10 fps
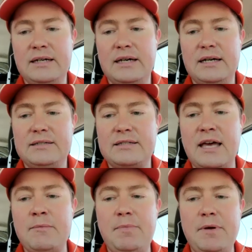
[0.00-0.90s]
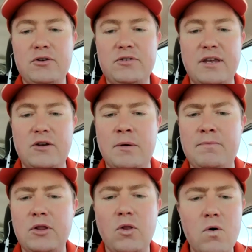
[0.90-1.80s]
Simon Peter said to him,
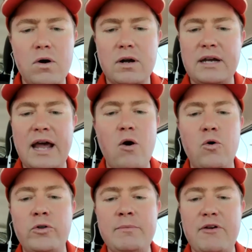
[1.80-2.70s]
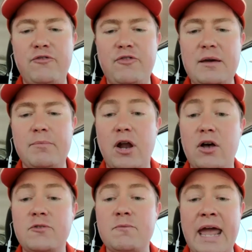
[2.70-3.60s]
"Lord, not only my feet, but
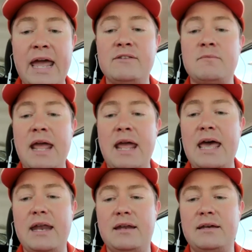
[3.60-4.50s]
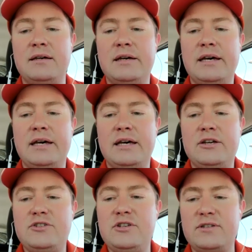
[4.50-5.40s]
also my hands and my head."
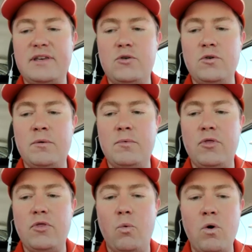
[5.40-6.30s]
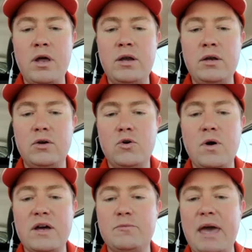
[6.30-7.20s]
Jesus said to him, "The one who
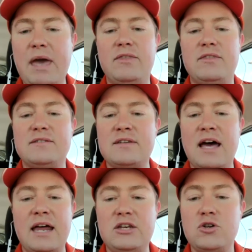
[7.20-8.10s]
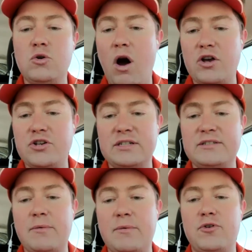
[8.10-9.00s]
has bathed does not need to wash
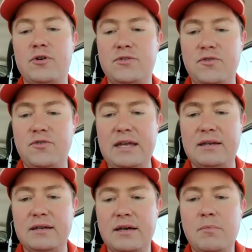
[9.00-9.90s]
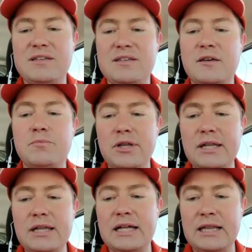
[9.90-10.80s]
except for his feet, but is
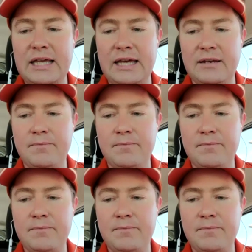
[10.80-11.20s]
completely clean.